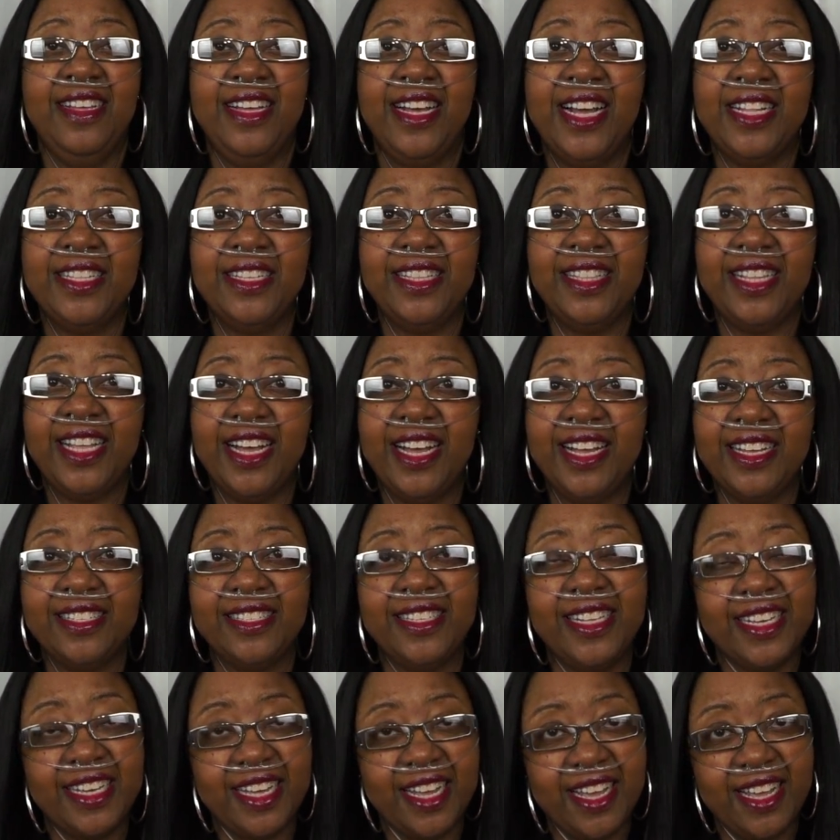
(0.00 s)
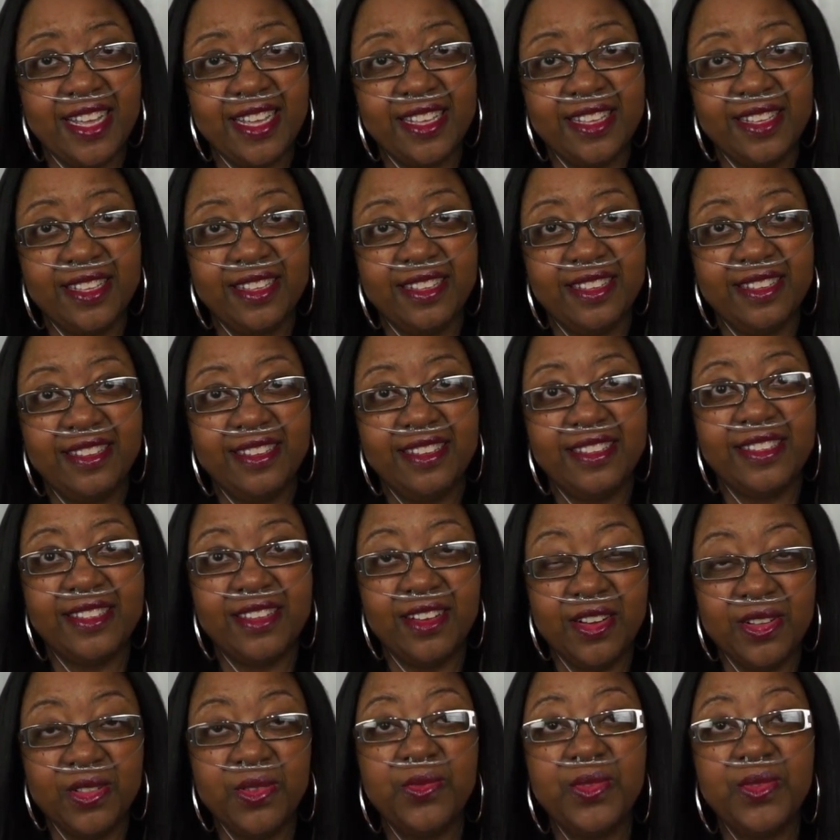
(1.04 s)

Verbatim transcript: and it lasts. Like I, it's on